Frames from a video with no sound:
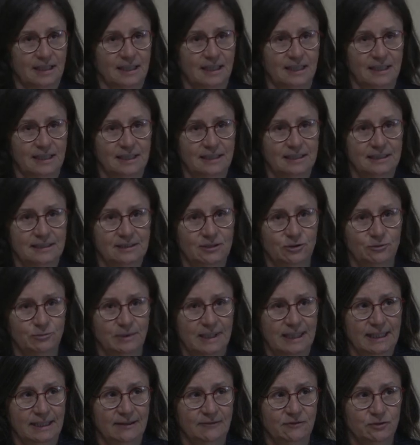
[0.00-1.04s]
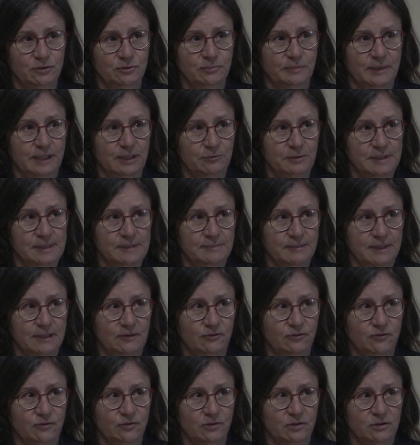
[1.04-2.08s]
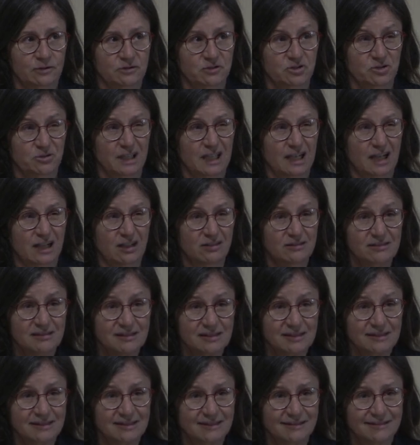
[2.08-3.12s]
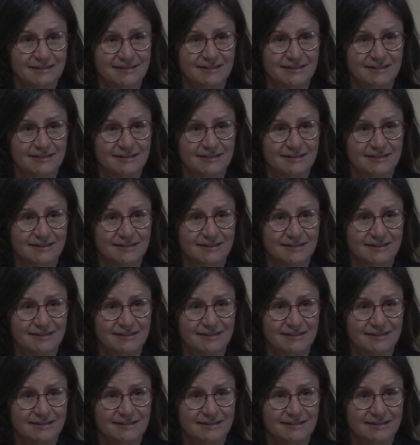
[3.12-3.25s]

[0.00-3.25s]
and you will have to bear with me for three hours,